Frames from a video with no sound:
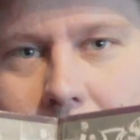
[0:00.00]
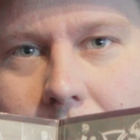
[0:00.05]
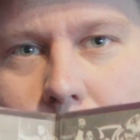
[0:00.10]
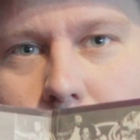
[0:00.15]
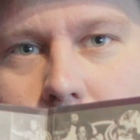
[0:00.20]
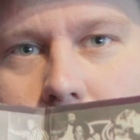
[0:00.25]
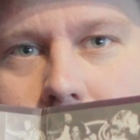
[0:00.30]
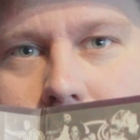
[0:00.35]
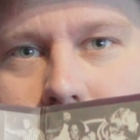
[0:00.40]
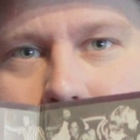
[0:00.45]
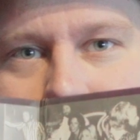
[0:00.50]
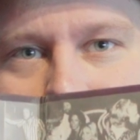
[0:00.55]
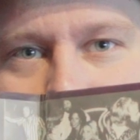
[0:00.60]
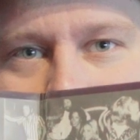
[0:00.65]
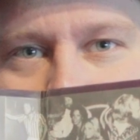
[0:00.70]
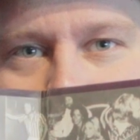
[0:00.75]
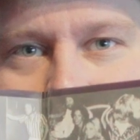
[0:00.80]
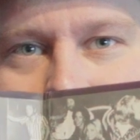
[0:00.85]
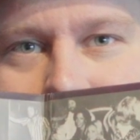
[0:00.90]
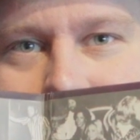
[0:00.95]
hours.
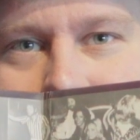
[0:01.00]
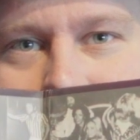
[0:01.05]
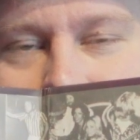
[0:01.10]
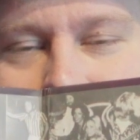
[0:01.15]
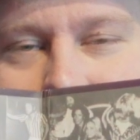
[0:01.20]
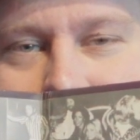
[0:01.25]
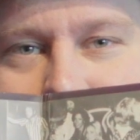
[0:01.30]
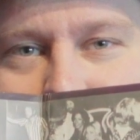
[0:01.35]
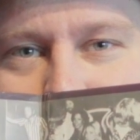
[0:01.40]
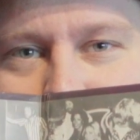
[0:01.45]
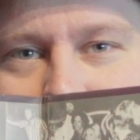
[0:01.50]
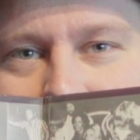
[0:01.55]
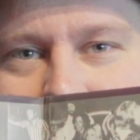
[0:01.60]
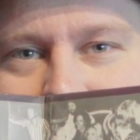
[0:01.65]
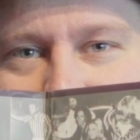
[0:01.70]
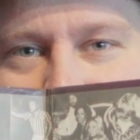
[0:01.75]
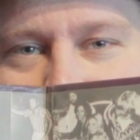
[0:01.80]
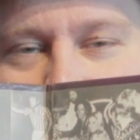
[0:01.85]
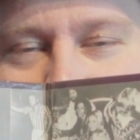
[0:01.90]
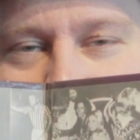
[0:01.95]

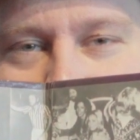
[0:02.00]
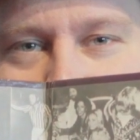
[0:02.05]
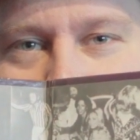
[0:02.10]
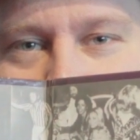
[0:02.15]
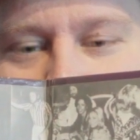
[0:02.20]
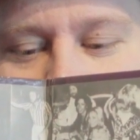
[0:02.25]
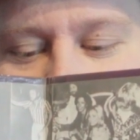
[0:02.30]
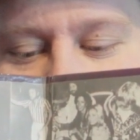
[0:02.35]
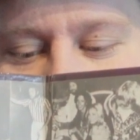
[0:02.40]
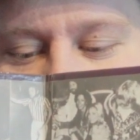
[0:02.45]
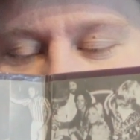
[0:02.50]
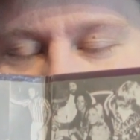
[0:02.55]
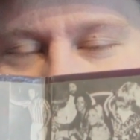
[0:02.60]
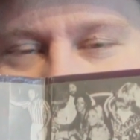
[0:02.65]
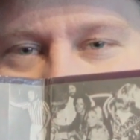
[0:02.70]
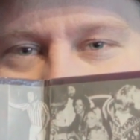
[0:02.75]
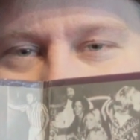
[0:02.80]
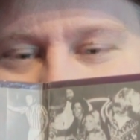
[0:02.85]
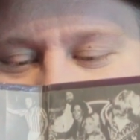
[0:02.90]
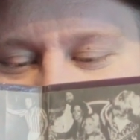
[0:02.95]
You can spin this